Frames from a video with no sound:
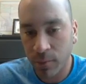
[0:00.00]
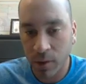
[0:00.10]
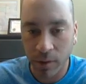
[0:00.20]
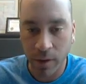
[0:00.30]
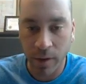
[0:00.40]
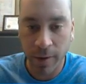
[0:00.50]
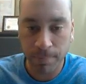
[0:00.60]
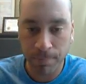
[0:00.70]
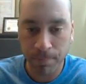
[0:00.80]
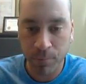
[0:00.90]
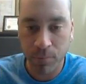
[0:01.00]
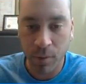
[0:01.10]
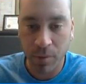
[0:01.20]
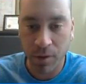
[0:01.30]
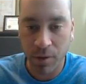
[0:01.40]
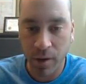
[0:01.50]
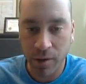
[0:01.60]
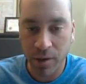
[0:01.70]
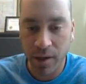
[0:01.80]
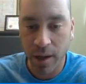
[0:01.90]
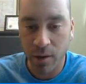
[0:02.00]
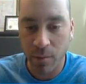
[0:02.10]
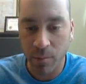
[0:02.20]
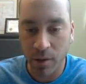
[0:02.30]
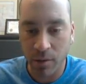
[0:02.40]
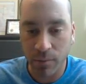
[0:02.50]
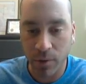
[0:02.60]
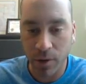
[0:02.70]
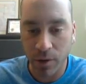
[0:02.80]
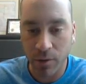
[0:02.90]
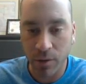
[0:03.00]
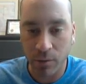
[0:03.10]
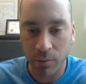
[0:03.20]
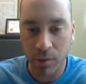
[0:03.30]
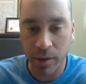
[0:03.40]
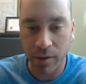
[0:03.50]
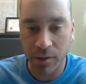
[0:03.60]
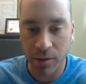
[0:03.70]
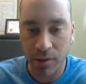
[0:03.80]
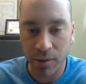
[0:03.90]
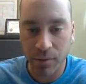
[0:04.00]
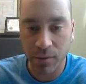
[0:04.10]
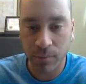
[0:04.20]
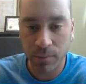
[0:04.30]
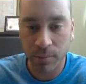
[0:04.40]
Okay. I'm going to do educator, but for you, you will put in student.